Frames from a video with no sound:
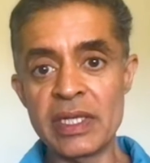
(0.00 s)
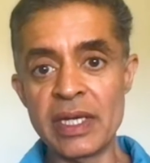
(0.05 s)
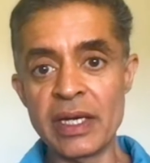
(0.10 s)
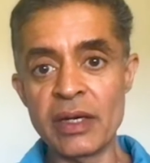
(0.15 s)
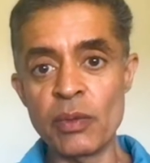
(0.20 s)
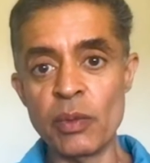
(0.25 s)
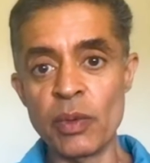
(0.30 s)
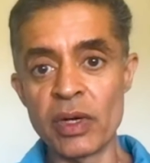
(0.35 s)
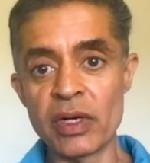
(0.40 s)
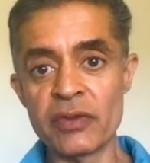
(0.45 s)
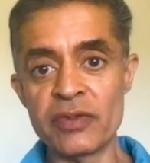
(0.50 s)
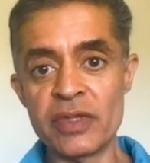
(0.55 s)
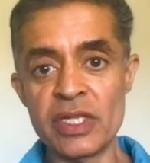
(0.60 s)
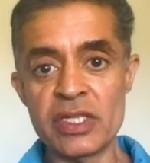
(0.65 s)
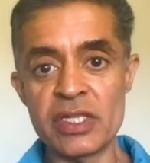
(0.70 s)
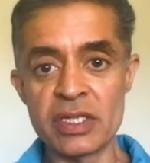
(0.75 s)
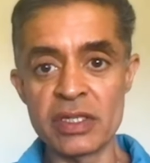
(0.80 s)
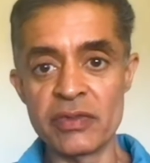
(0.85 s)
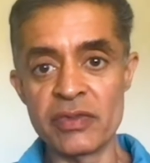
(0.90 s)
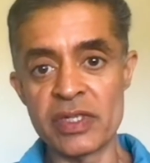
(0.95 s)
take one of
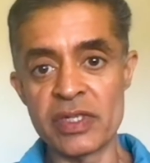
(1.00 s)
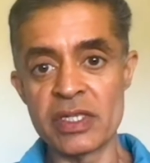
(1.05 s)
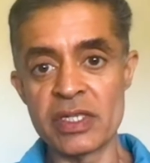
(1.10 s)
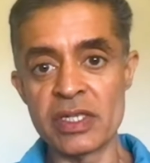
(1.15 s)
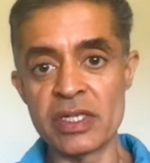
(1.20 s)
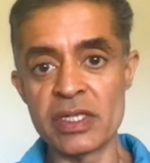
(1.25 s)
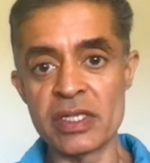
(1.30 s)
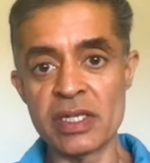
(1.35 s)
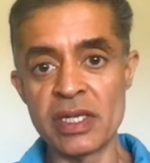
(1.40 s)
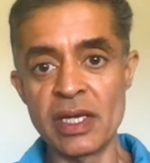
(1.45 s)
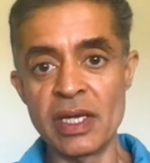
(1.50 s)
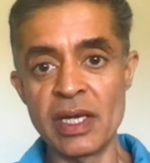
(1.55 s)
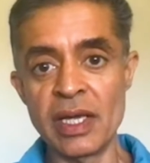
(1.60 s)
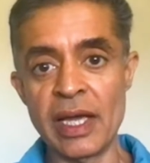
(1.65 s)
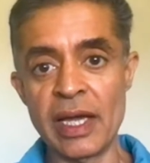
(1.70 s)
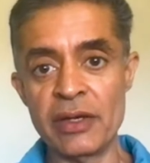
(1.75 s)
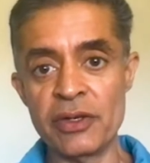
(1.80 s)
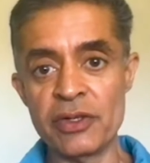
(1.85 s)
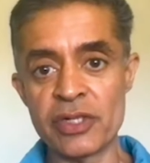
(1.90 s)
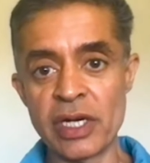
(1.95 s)
these services
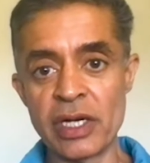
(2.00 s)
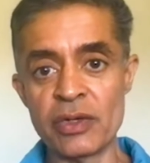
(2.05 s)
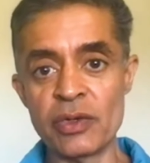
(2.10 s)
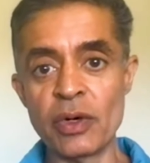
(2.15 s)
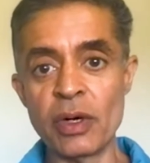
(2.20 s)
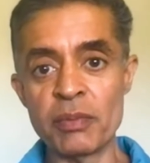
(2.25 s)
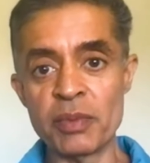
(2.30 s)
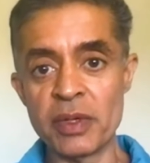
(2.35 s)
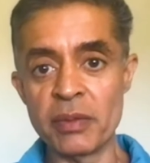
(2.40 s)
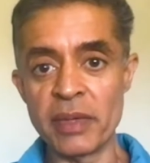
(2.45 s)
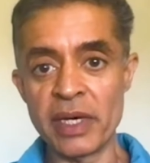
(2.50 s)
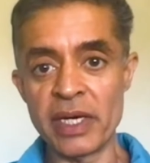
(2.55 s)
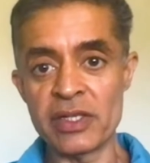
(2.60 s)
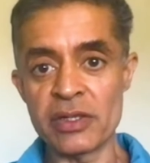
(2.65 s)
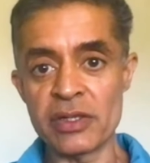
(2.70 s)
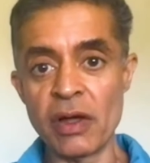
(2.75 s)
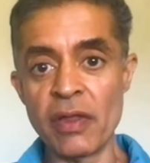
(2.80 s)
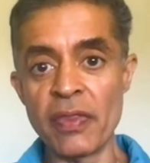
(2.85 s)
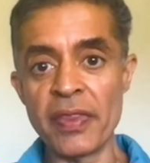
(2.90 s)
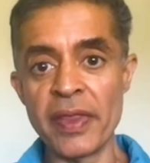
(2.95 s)
and you try to
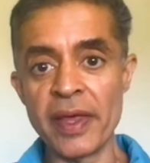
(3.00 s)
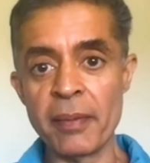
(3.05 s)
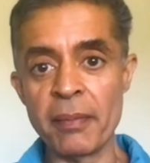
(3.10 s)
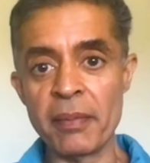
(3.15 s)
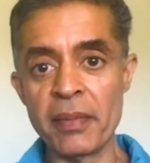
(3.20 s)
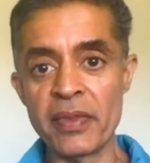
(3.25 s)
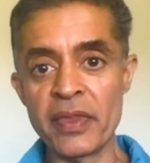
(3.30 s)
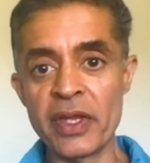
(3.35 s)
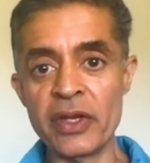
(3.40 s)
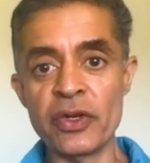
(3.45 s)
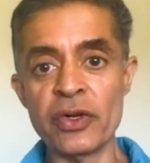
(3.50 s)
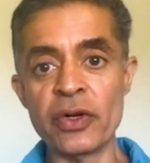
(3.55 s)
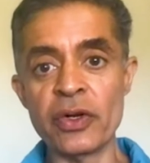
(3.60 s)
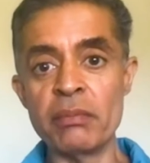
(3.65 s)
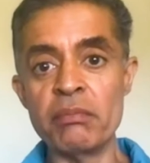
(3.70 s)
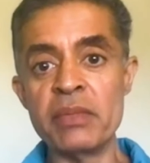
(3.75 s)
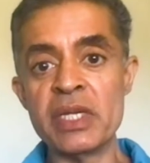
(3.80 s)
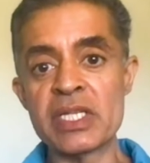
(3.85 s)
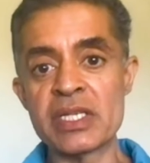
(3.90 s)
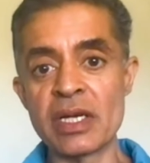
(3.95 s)
optimize on them, then you're going
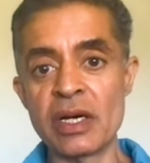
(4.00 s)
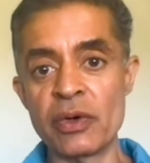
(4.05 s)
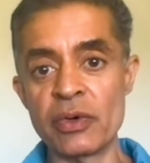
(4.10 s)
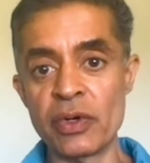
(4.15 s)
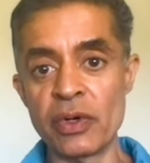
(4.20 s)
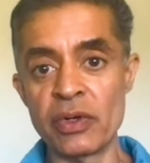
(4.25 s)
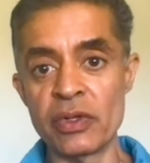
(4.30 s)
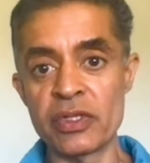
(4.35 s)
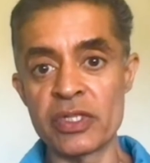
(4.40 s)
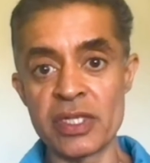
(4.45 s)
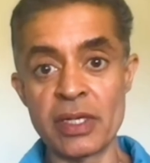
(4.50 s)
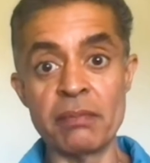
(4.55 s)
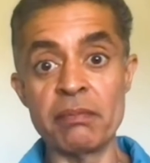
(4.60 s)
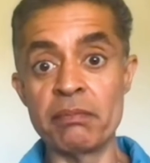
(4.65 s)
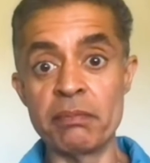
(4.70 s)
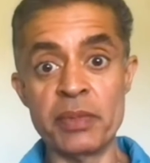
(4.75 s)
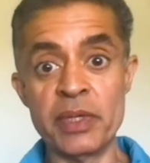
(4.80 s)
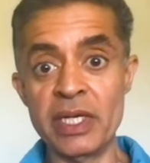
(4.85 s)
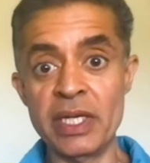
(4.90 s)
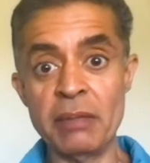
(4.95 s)
to miss out on
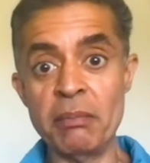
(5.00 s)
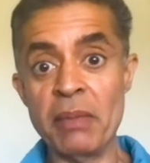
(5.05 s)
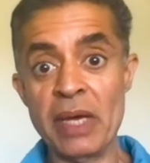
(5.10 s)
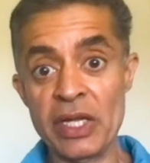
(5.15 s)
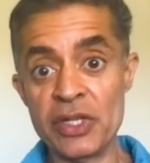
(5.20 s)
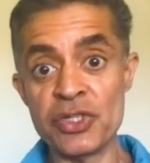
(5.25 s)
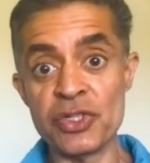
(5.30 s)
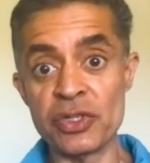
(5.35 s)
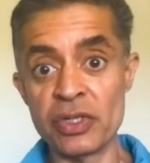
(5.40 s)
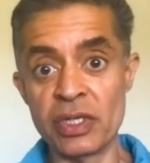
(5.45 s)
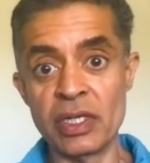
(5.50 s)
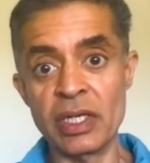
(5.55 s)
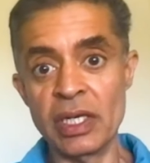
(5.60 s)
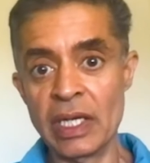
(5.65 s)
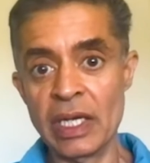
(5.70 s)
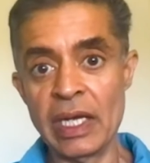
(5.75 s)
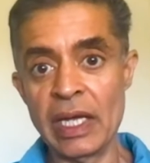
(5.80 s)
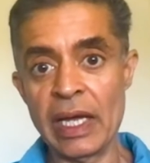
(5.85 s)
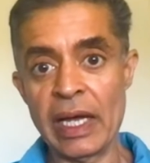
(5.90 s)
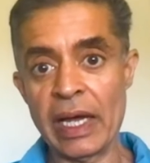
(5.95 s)
some pretty major
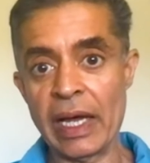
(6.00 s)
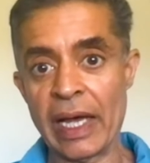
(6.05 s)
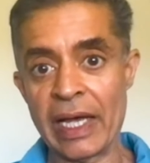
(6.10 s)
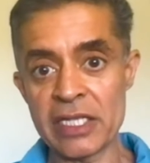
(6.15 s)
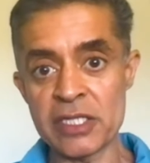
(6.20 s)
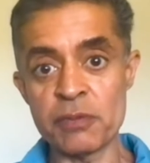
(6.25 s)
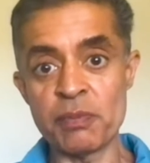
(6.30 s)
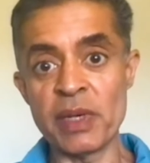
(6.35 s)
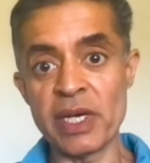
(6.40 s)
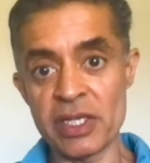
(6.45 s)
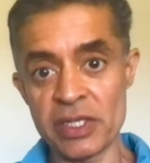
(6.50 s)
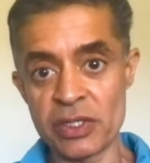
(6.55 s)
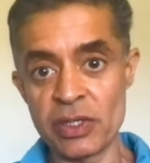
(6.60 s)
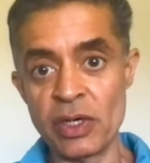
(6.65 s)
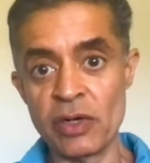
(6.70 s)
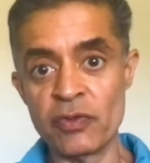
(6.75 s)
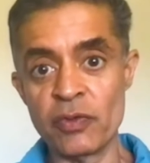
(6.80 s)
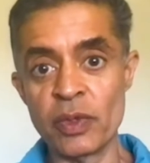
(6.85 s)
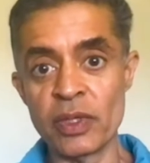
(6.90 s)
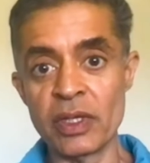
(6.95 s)
aspects
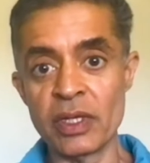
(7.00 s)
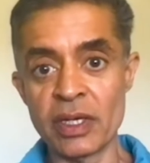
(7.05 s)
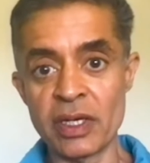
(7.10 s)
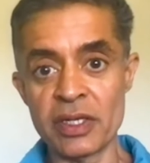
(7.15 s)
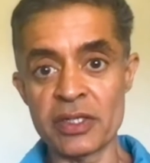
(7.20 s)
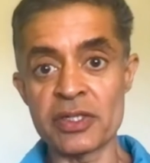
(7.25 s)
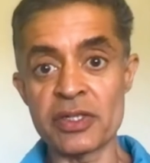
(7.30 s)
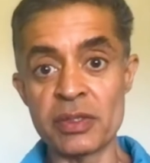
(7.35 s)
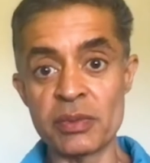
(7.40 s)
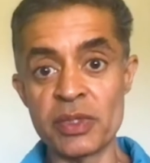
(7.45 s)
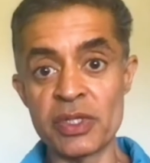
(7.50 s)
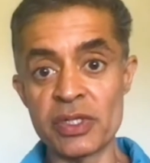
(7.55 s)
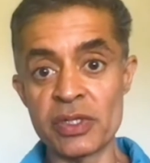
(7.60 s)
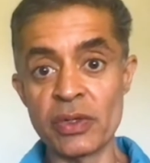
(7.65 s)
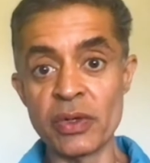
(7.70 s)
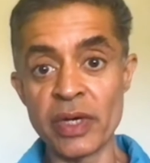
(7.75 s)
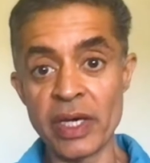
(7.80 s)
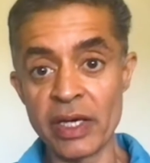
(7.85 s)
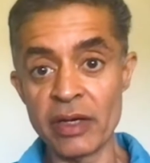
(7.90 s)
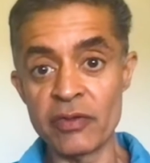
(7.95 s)
of what the customer is
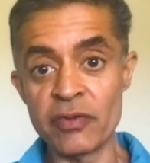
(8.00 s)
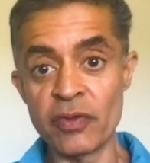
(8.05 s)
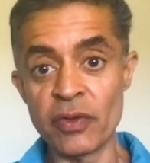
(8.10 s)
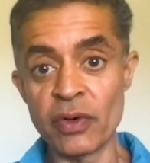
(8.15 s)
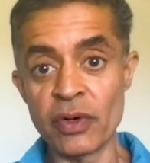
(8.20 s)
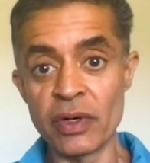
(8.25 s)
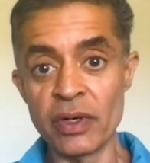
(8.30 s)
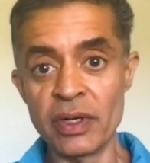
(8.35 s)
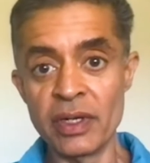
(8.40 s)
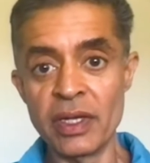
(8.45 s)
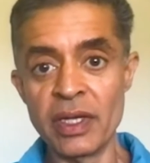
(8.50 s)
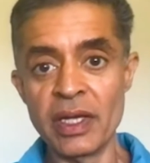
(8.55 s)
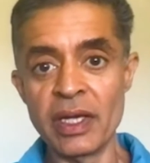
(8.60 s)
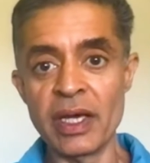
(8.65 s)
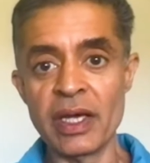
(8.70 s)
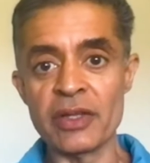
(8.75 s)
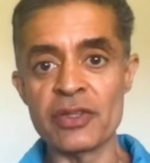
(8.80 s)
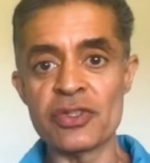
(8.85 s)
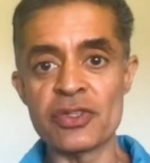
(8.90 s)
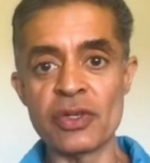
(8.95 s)
looking for.
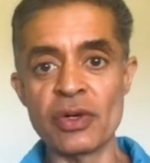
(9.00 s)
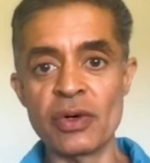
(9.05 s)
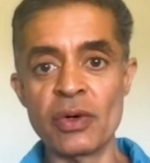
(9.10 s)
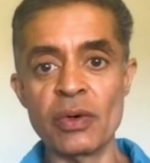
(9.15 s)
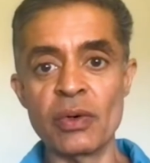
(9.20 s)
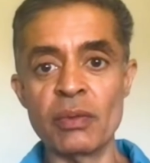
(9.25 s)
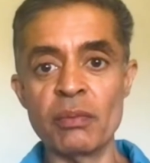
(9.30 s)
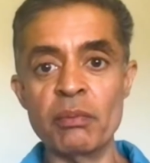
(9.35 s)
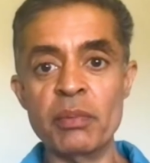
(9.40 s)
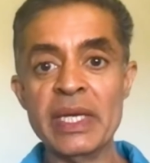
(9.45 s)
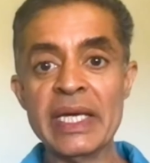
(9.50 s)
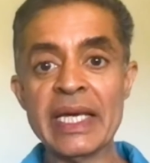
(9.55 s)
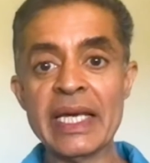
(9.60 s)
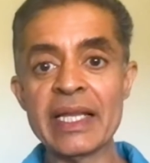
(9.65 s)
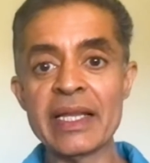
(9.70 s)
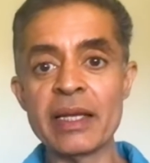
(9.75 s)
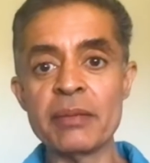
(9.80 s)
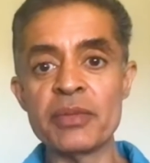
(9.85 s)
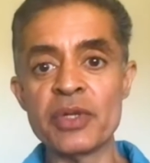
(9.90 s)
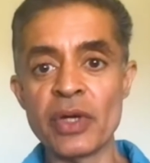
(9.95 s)
And so
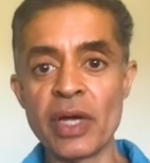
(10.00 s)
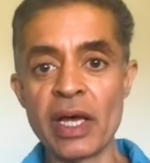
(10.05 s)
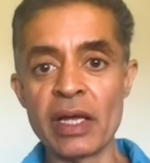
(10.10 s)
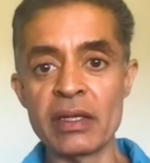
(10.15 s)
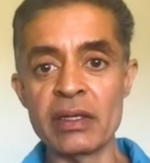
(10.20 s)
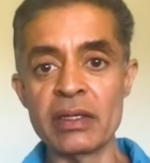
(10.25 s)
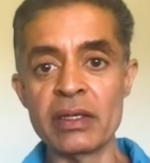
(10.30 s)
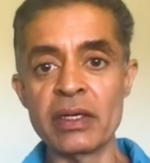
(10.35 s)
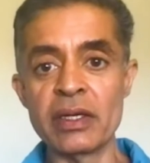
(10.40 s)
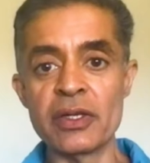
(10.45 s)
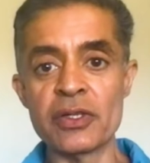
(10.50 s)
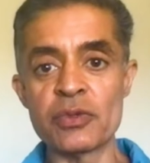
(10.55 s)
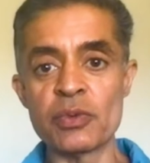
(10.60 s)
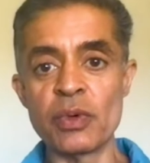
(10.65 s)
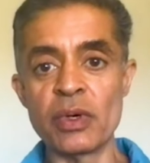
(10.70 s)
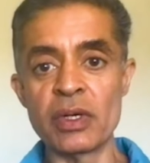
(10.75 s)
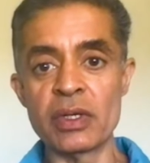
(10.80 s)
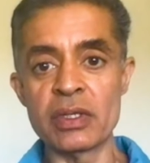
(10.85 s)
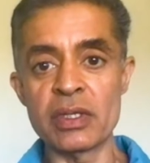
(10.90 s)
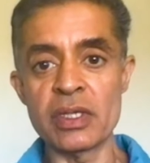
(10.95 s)
bringing them together is
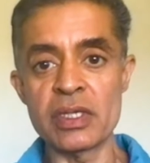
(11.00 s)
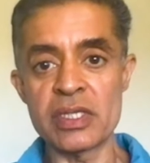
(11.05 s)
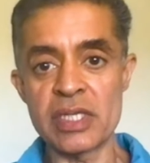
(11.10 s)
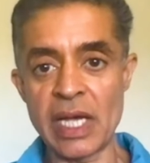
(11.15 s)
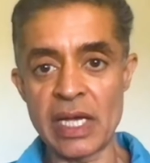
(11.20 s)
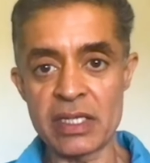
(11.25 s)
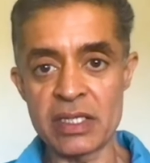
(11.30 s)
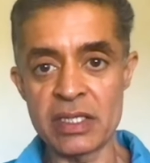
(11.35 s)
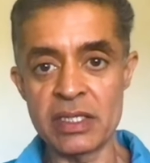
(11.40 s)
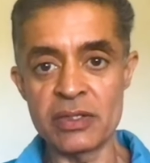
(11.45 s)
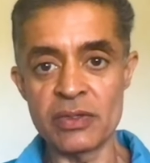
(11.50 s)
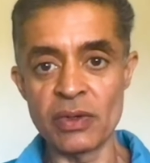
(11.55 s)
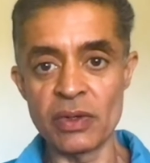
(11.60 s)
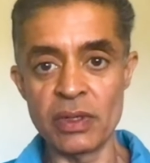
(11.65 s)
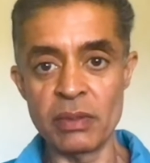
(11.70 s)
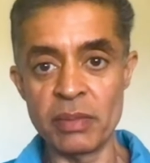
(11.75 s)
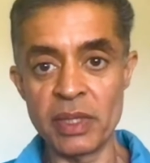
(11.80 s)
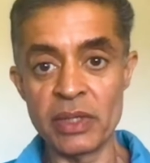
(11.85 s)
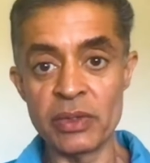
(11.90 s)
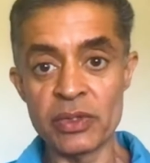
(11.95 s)
what SASE is
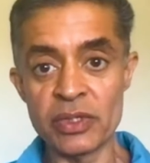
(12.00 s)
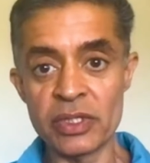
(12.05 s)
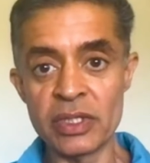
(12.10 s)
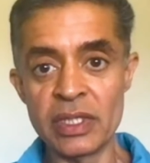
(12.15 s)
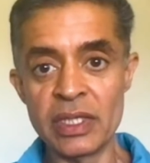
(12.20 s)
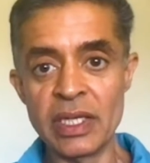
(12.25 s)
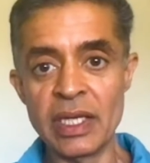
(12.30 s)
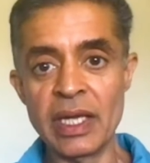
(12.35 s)
all about.